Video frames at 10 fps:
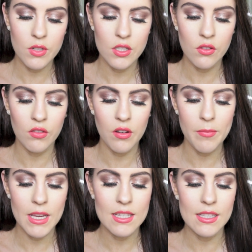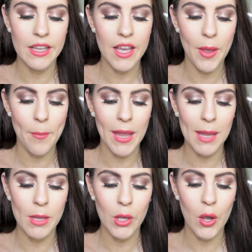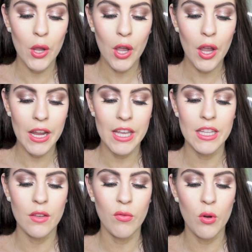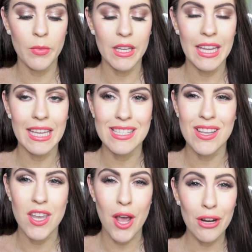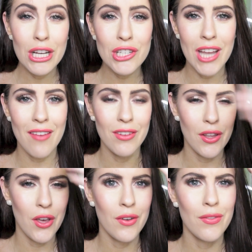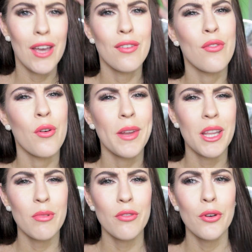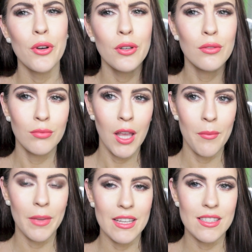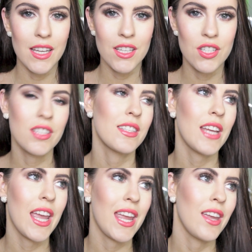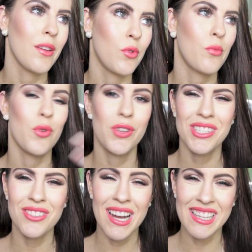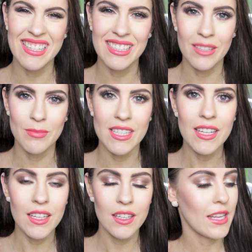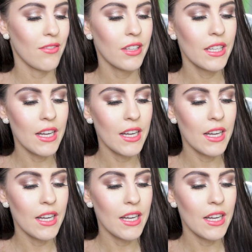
one is called Miss Leah Baby Cocoa, and the formula is Nourish. Haven't heard of that formula before. Guessing it's just a more moisturizing lipstick. A really